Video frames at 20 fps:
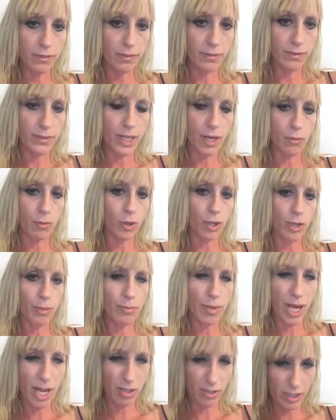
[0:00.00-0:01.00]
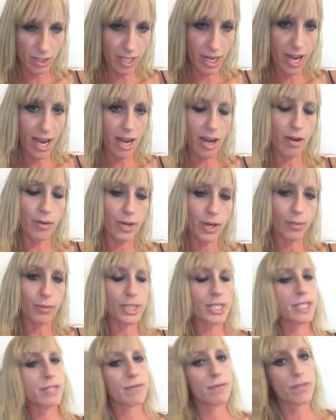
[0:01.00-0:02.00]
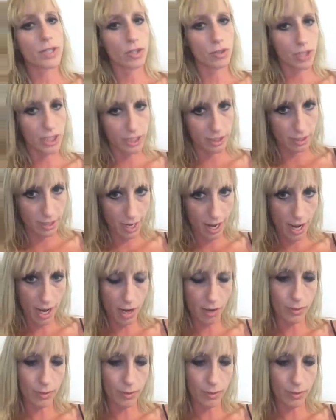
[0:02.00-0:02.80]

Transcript: that were about now. I want to feel good now.